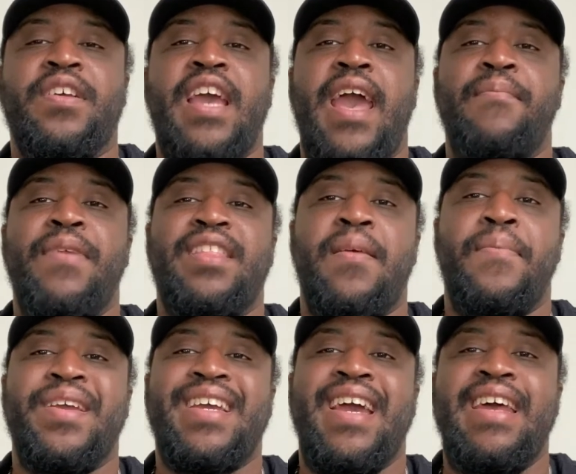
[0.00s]
of game at the
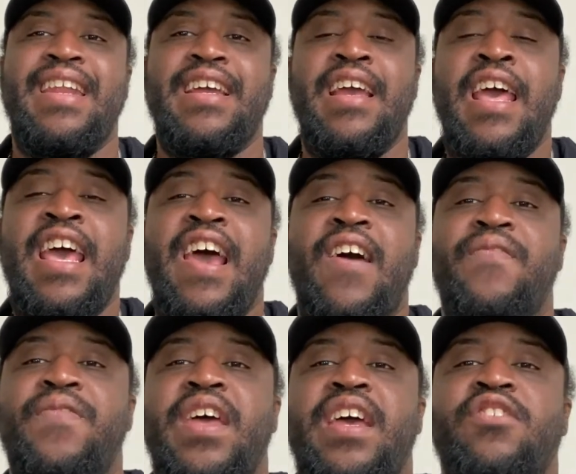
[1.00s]
beginning,
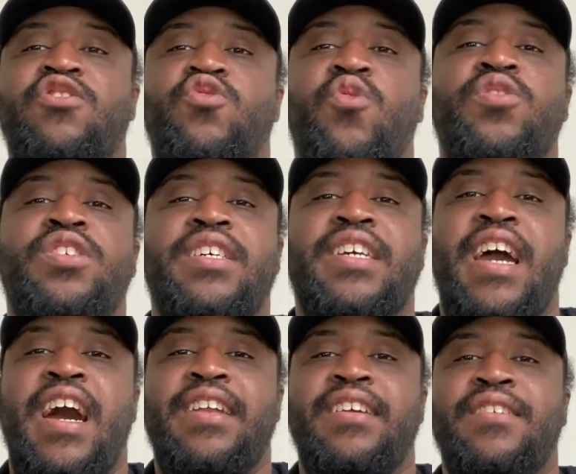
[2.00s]
and then Georgia
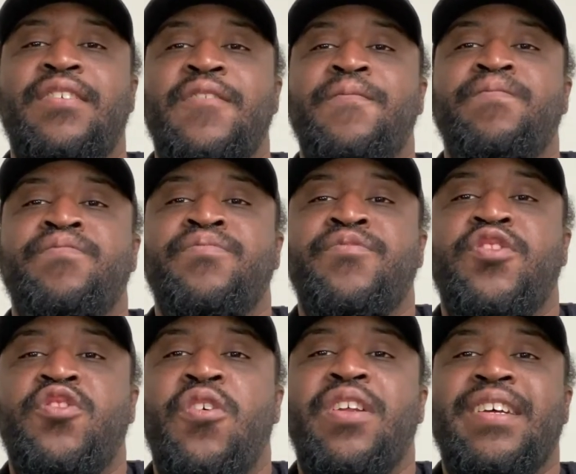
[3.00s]
kind of
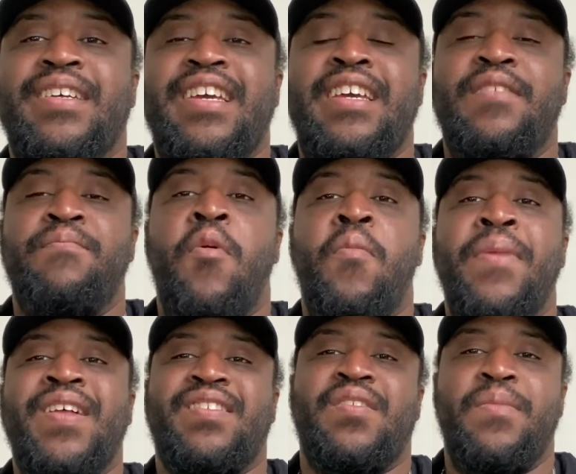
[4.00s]
started getting
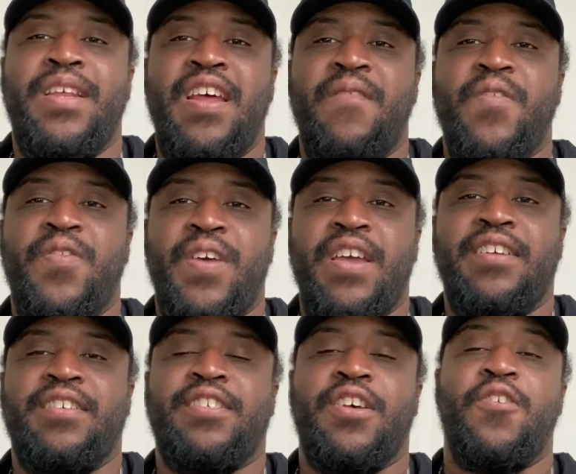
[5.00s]
momentum and
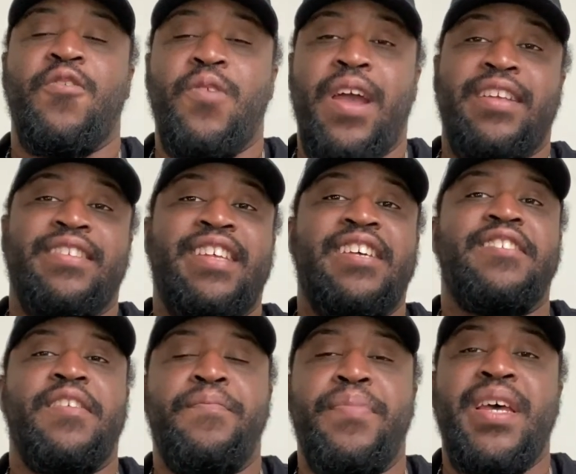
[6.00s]
everything. So, and
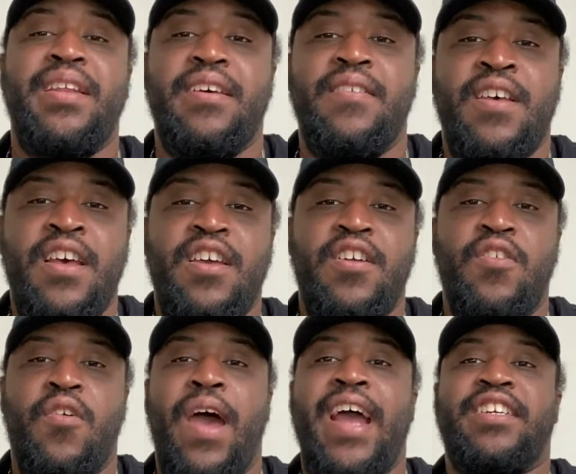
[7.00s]
Stetson Bennett,
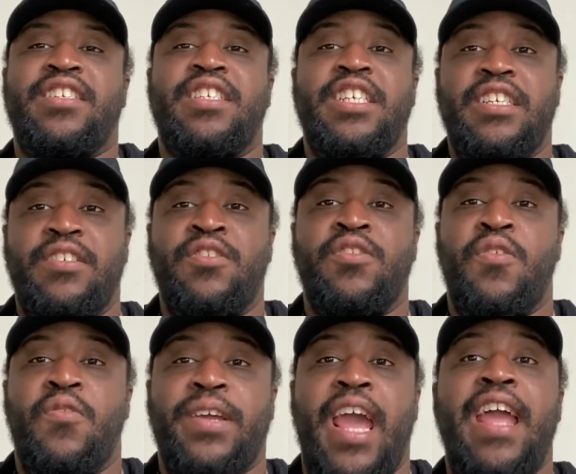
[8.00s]

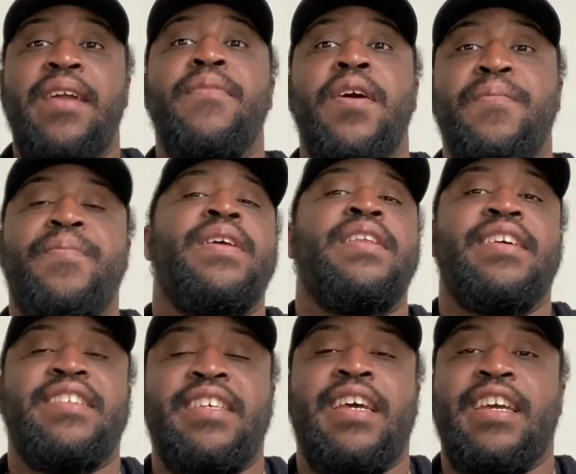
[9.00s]
actually, came up in
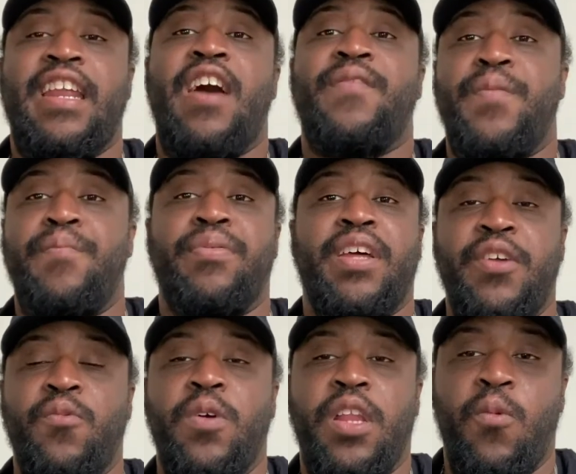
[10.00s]
the second half and
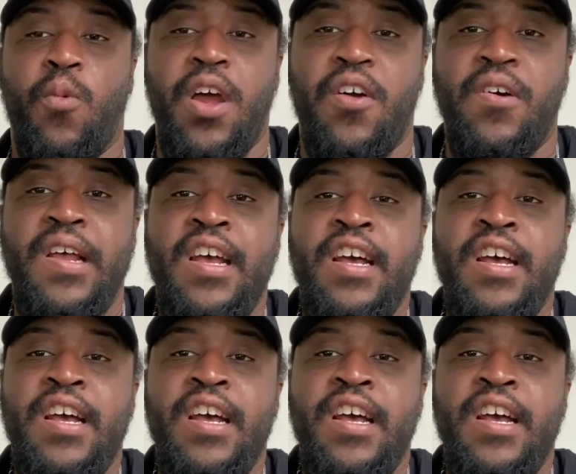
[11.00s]
played really well.